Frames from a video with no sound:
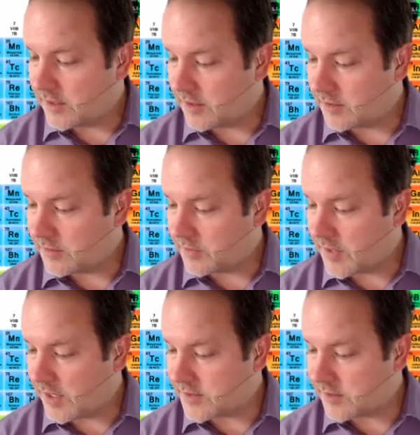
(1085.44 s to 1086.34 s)
Uh,
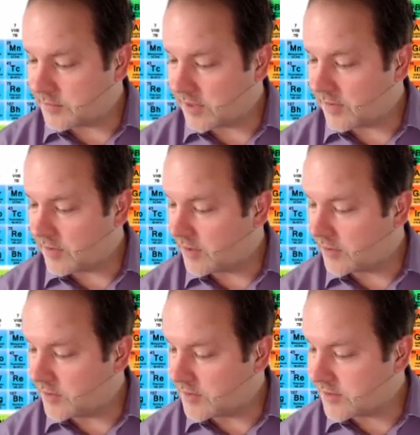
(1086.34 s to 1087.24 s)
we've got something around
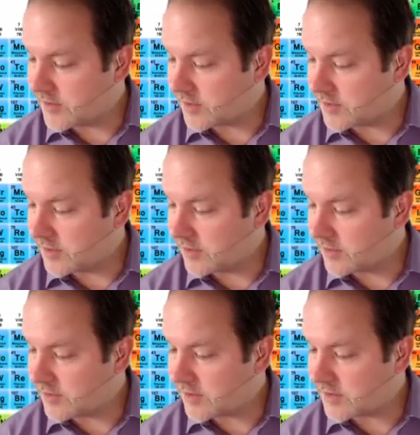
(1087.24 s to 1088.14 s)
160,
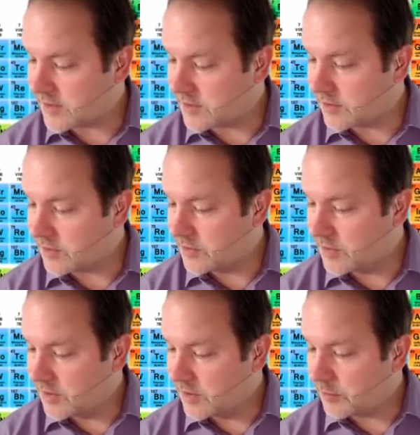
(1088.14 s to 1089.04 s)
162,
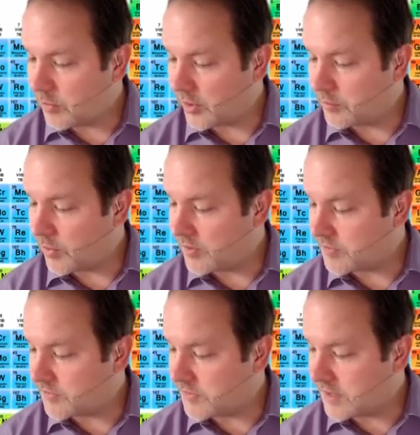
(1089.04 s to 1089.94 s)
boiling
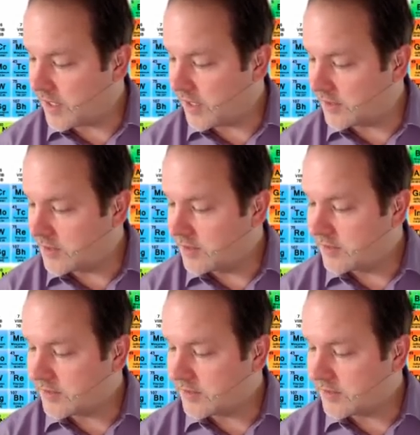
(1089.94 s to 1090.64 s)
point 59,